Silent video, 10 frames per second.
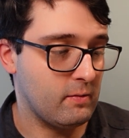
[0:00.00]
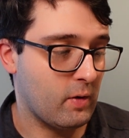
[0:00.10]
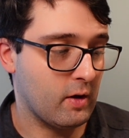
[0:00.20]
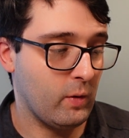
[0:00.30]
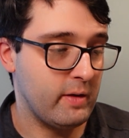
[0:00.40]

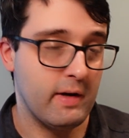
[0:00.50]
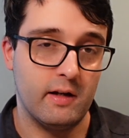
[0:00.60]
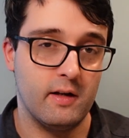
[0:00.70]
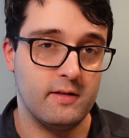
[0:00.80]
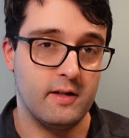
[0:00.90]
What only
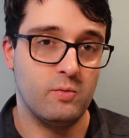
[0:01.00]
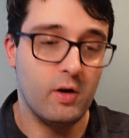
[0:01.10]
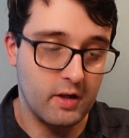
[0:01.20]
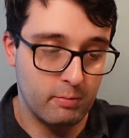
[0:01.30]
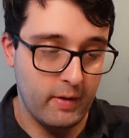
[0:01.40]
matters is
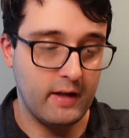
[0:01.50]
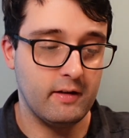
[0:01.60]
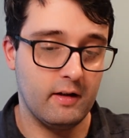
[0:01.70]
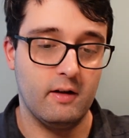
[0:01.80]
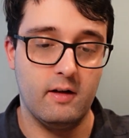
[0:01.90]
what you're
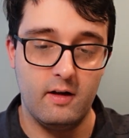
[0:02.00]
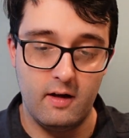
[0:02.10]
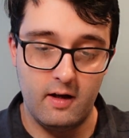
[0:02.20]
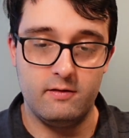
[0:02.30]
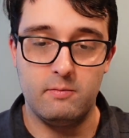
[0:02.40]
painting
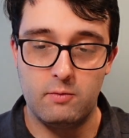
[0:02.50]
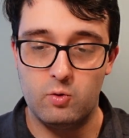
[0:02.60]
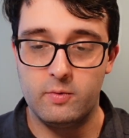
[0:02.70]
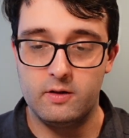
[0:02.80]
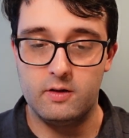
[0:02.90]
in the
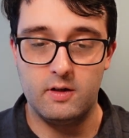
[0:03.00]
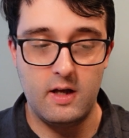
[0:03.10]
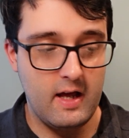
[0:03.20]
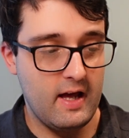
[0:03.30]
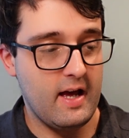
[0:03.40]
moment.
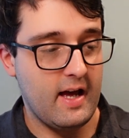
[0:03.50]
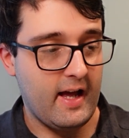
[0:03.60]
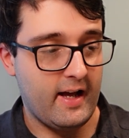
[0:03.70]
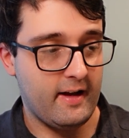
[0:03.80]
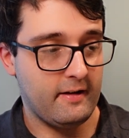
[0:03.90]

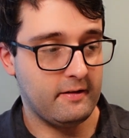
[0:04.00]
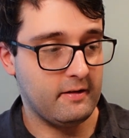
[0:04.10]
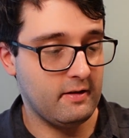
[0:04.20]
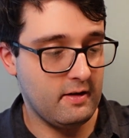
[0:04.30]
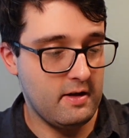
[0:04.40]
And
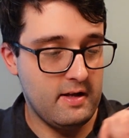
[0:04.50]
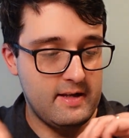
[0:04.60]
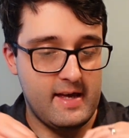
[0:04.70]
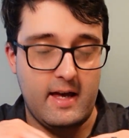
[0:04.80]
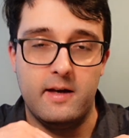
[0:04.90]

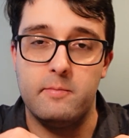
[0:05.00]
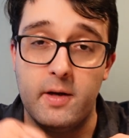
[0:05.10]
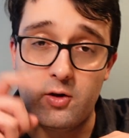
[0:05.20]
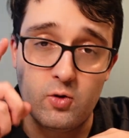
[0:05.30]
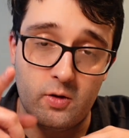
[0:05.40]
yeah,
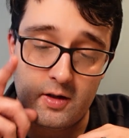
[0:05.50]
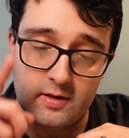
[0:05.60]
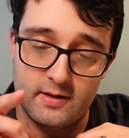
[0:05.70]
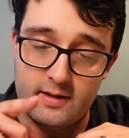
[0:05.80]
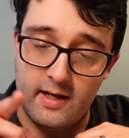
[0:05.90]
make sure to
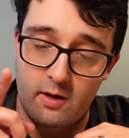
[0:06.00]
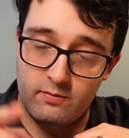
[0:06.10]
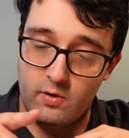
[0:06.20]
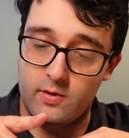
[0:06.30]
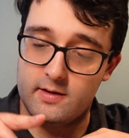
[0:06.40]
sit down,
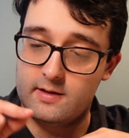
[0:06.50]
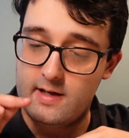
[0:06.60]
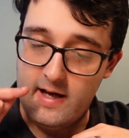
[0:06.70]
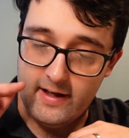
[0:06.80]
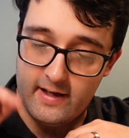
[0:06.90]
folks,
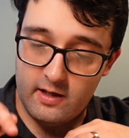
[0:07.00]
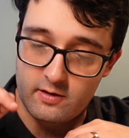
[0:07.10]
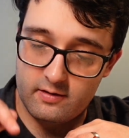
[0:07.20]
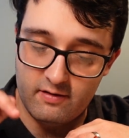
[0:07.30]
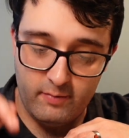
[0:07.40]
and get your
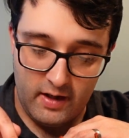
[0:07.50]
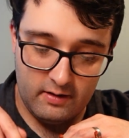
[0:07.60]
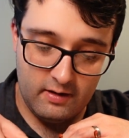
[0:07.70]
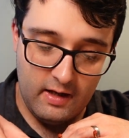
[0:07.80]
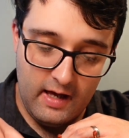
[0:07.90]
stuff
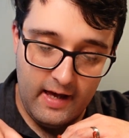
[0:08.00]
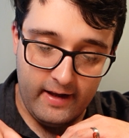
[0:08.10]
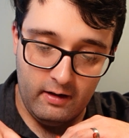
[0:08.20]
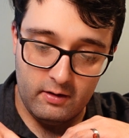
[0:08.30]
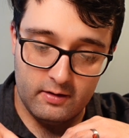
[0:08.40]
painted.
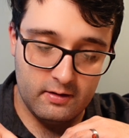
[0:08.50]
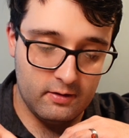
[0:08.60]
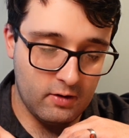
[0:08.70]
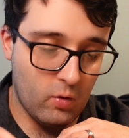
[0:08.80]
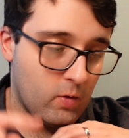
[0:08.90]
It looks
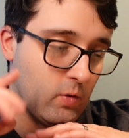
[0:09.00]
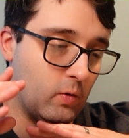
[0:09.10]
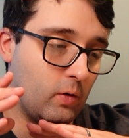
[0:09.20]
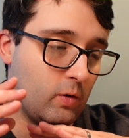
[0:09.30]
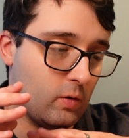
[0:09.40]
so
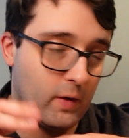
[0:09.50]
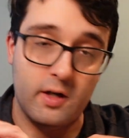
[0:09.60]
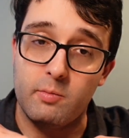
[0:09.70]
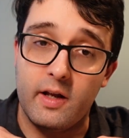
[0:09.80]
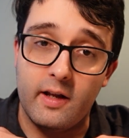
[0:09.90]
cool when
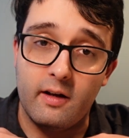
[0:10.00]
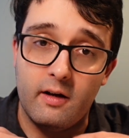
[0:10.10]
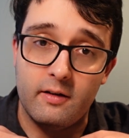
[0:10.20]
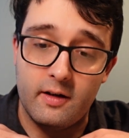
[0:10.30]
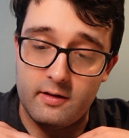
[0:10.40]
you're playing
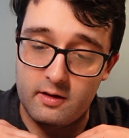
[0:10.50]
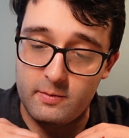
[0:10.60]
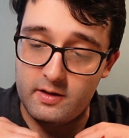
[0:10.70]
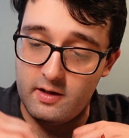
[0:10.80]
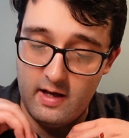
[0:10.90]
on a
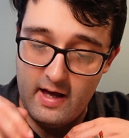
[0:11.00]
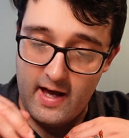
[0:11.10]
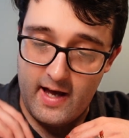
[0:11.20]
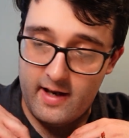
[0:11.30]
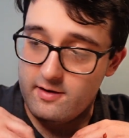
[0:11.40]
tournament
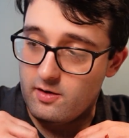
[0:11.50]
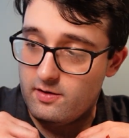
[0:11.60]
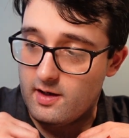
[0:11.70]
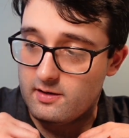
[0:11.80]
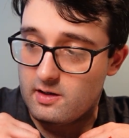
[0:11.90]
and your
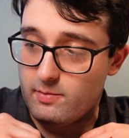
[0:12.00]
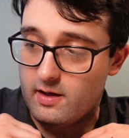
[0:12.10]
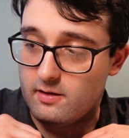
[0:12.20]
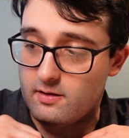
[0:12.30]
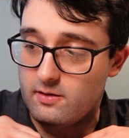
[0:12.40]
things are
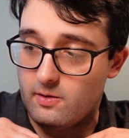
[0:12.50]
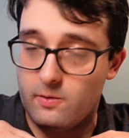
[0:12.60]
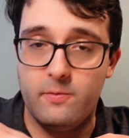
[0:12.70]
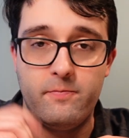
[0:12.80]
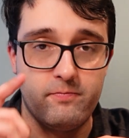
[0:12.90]
painted,
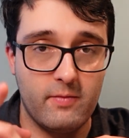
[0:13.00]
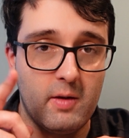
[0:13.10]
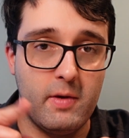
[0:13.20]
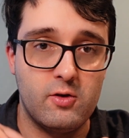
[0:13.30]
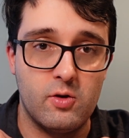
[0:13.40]
so
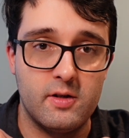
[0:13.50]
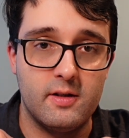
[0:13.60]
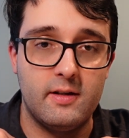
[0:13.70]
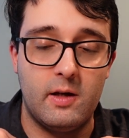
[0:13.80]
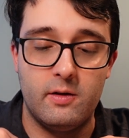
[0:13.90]
make sure to
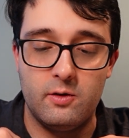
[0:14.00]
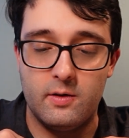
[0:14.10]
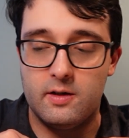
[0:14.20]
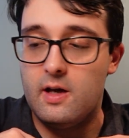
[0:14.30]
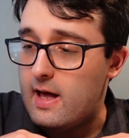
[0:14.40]
sit down and do
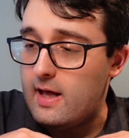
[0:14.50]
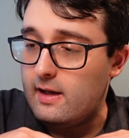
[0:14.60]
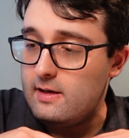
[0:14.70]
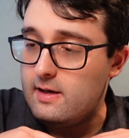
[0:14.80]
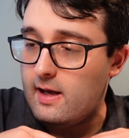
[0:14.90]
it.
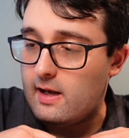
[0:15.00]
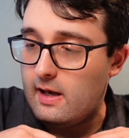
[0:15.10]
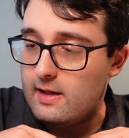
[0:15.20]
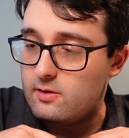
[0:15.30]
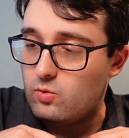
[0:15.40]
And yeah,
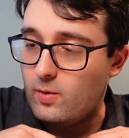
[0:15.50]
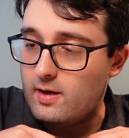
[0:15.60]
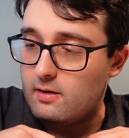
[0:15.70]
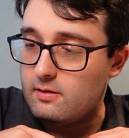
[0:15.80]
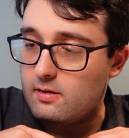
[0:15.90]
let's
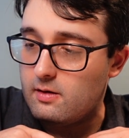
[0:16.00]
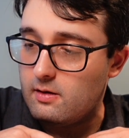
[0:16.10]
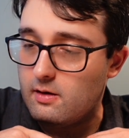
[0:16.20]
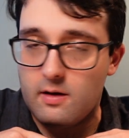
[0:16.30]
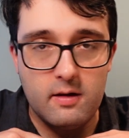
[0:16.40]
wait
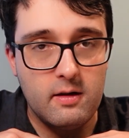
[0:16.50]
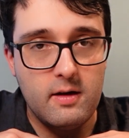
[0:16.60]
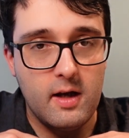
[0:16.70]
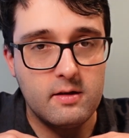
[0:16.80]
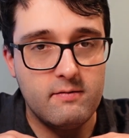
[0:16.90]
until
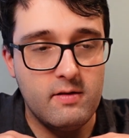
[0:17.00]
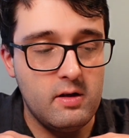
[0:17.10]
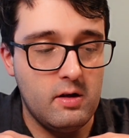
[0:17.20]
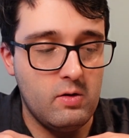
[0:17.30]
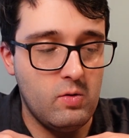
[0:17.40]
next
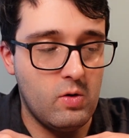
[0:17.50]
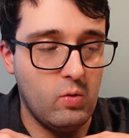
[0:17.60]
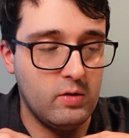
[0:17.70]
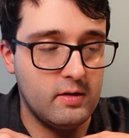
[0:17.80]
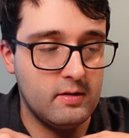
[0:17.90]
video,
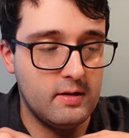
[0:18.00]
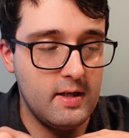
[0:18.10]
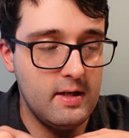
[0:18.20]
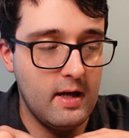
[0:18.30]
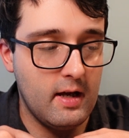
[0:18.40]
we'll
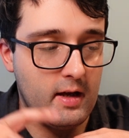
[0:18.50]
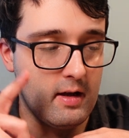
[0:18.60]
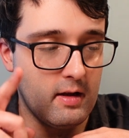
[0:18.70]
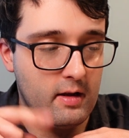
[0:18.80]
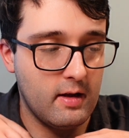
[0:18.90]
see.
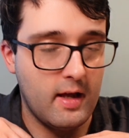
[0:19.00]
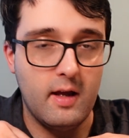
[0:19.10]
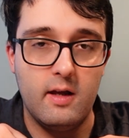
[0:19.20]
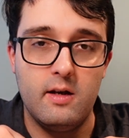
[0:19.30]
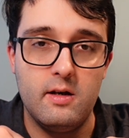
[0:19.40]

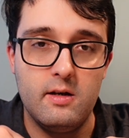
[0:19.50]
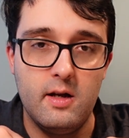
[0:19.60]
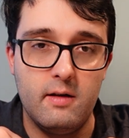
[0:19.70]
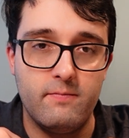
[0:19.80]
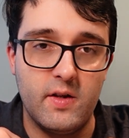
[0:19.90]
And
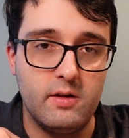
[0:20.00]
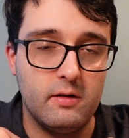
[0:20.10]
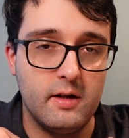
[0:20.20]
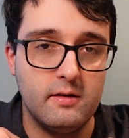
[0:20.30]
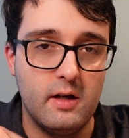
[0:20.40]
yeah, until
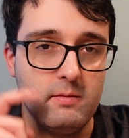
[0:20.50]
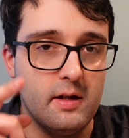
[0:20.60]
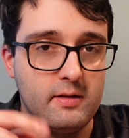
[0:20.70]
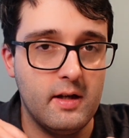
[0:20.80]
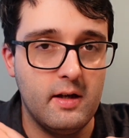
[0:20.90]
next time,
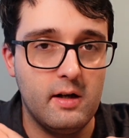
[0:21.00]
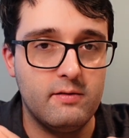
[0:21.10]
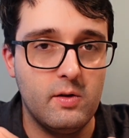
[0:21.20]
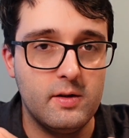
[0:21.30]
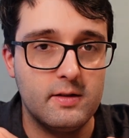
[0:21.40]
take care,
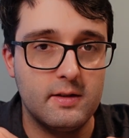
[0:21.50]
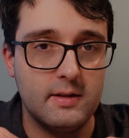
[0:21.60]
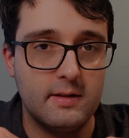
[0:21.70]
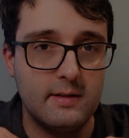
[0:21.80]
folks.